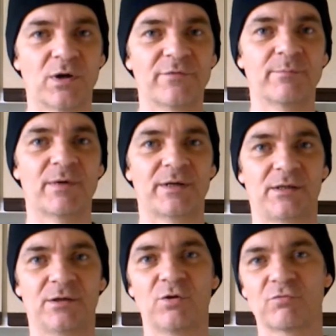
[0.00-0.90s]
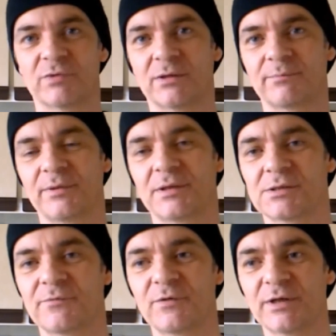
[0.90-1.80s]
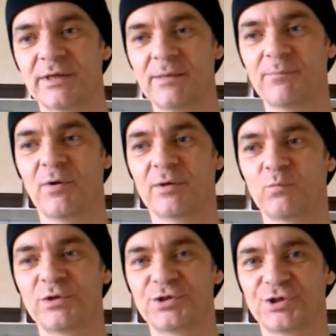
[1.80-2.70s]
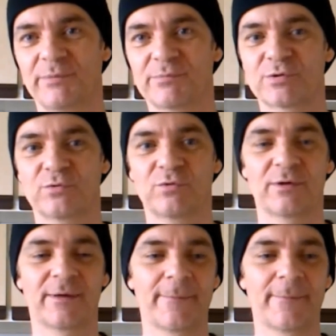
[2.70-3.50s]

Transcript: worth the money in the long run because if you're going to keep buying wood chips or